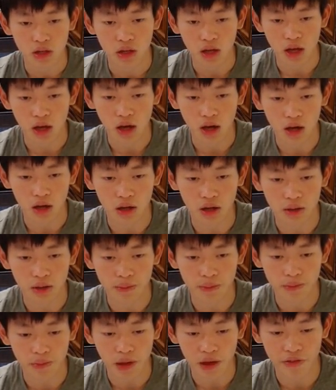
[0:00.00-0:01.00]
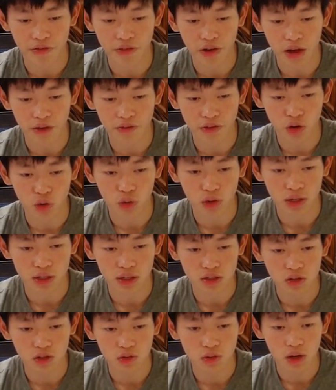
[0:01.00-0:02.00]
F5 and queen
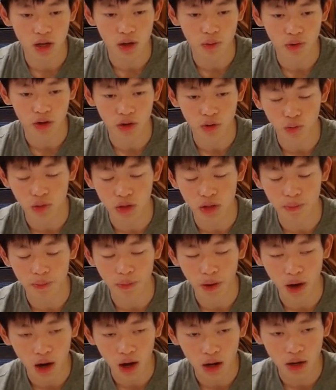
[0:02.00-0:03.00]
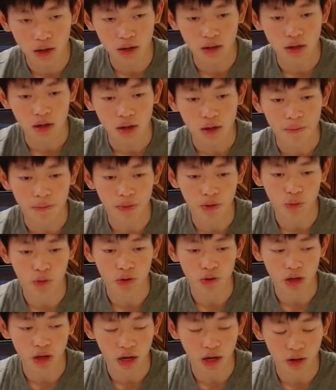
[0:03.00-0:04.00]
e2, and we're going to win the pawn, but
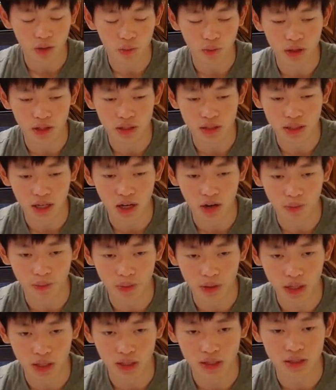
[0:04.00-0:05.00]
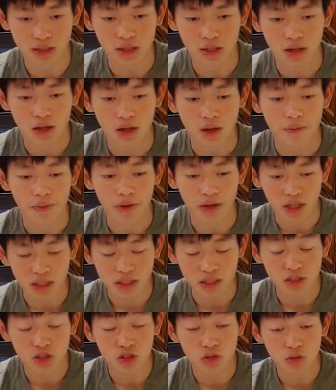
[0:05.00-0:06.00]
we're not going to win the entire piece. But
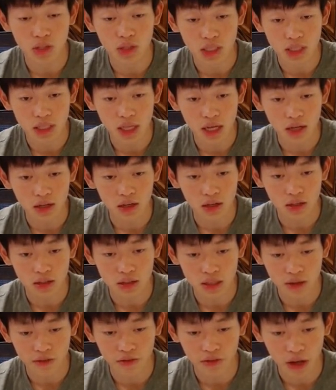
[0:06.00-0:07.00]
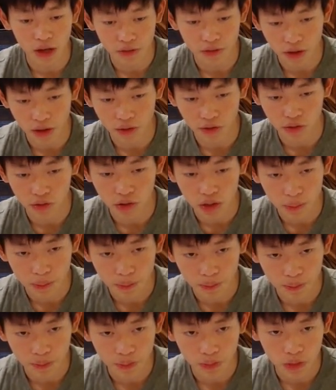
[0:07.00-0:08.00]
knight d2 does that, because f5, f3,
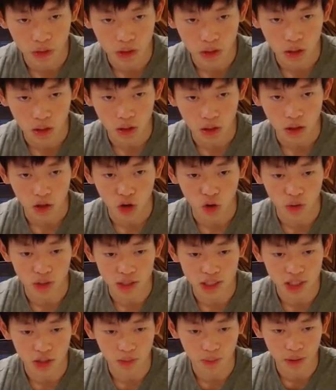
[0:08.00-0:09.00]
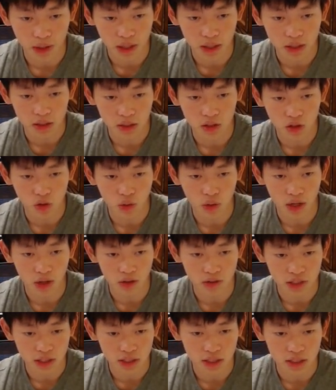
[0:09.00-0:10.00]
queen is still pinned, queen
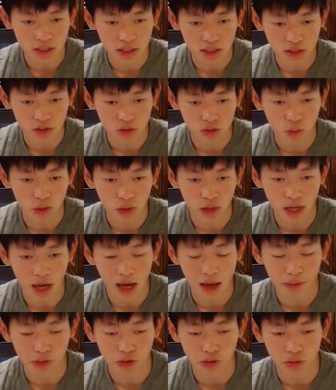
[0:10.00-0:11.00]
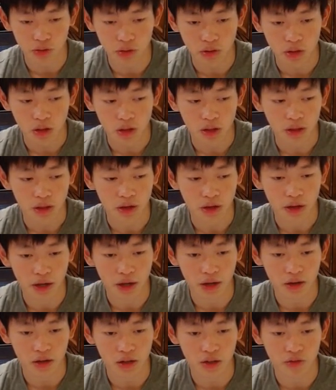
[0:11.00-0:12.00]
goes to d6, we capture the
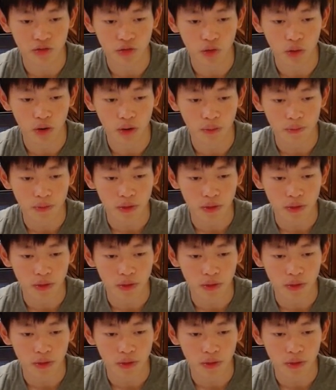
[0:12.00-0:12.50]
knight on e4.